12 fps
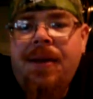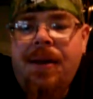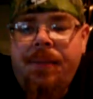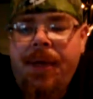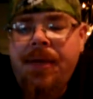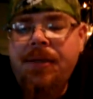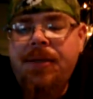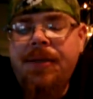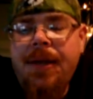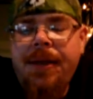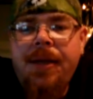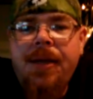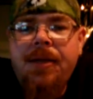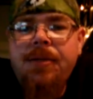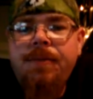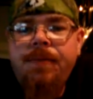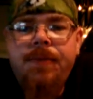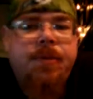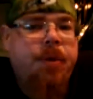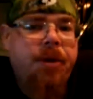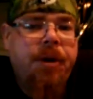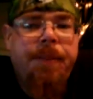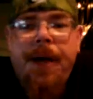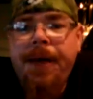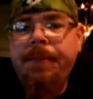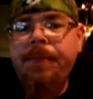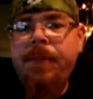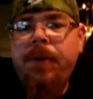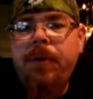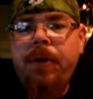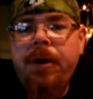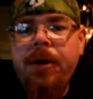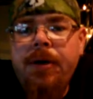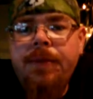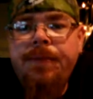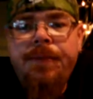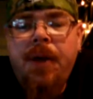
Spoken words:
I mean, it's nothing like smoking a pipe or